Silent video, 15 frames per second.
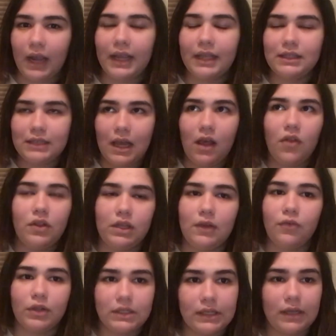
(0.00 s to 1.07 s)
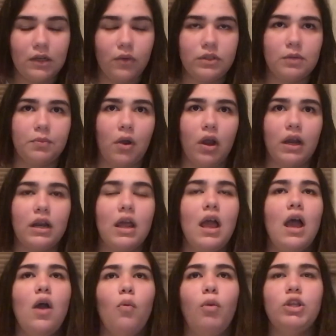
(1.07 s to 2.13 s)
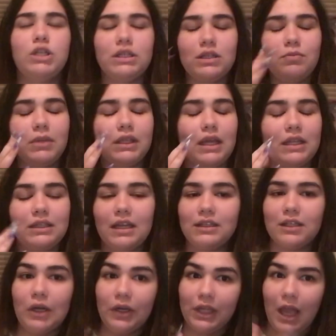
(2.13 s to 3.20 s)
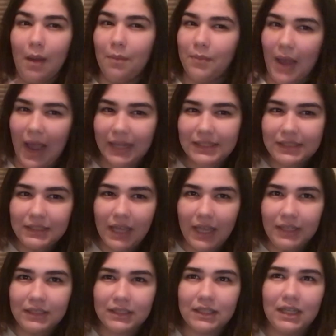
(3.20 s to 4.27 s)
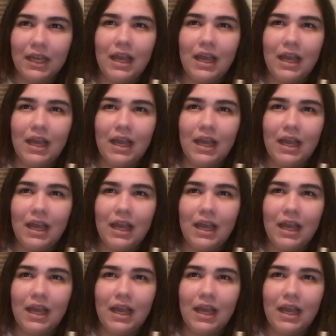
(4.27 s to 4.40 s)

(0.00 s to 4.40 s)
I could tell the different scent notes apart, which doesn't mean that it's necessarily a bad scent.